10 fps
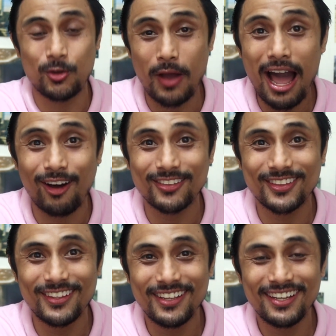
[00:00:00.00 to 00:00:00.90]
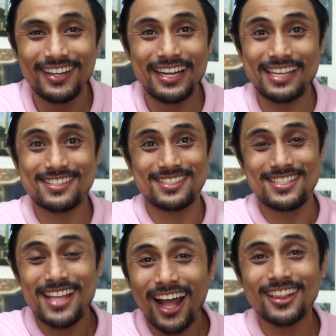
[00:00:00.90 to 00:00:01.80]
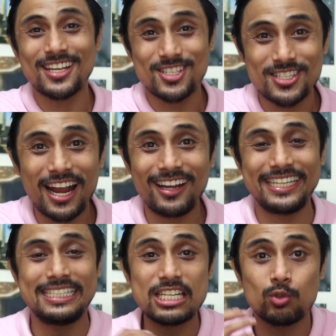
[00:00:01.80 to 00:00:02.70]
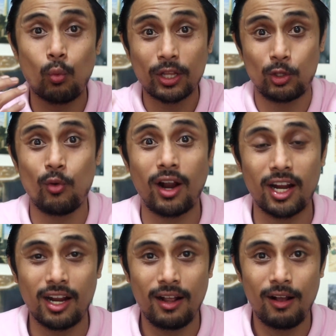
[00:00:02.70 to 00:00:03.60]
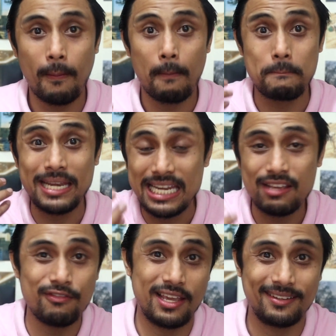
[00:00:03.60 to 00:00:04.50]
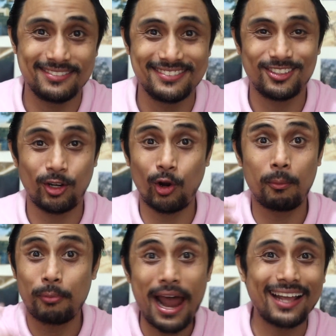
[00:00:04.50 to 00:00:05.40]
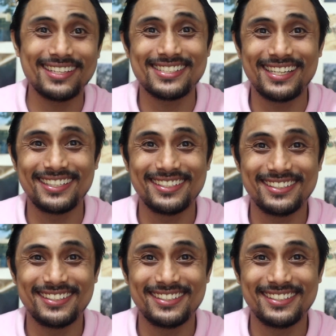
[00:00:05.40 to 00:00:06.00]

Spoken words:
you out, it's not necessarily that's what you are believing or practicing.